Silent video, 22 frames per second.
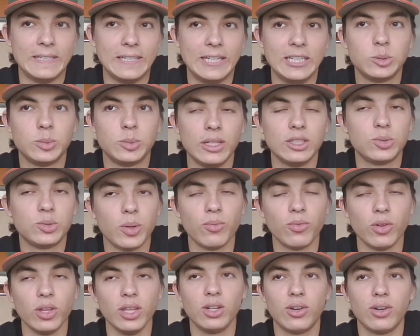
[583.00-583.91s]
it's
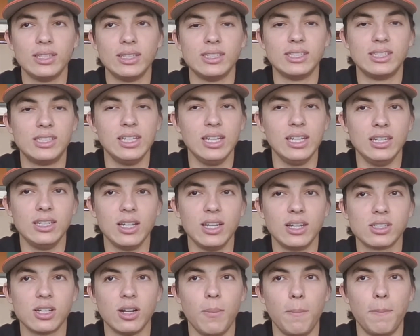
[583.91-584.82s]
been really great to see. He
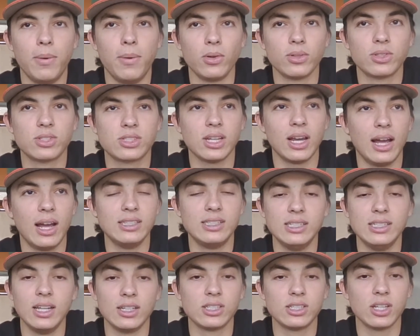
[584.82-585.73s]
does it on both
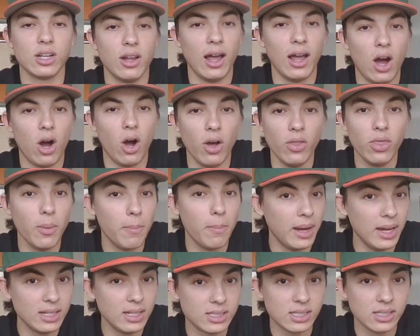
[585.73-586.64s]
sides. He does it on the
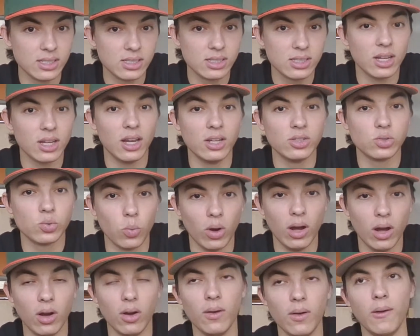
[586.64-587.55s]
bases as
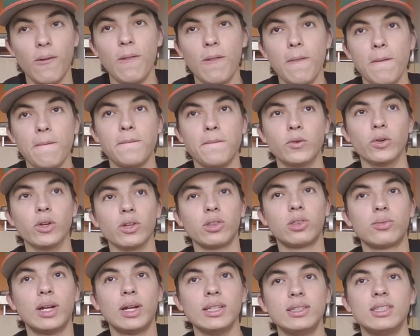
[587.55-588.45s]
well. Real
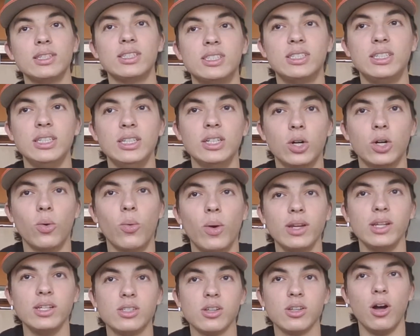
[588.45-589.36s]
threat to steal
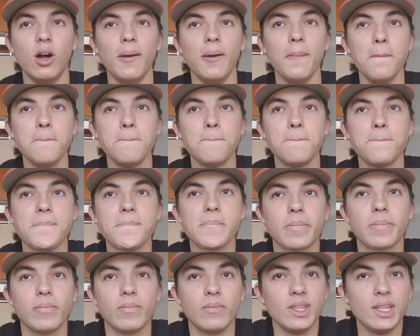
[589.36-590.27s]
when he's on.
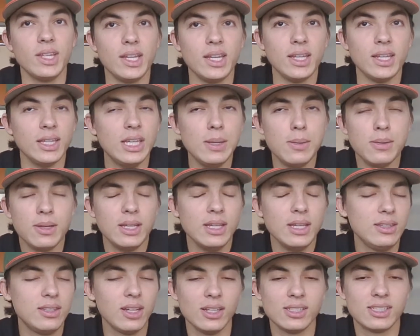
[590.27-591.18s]

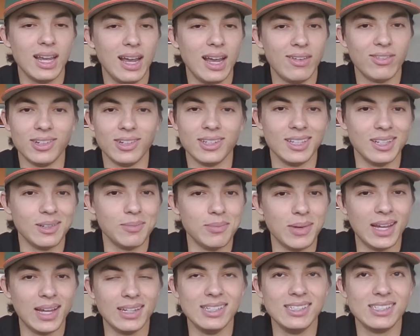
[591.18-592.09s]
He does everything,
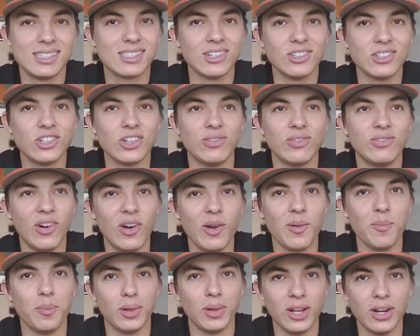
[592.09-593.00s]
man. He's such a
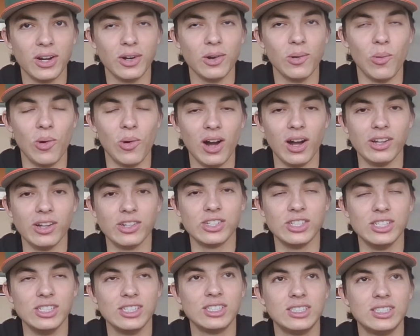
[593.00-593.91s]
fun player to watch.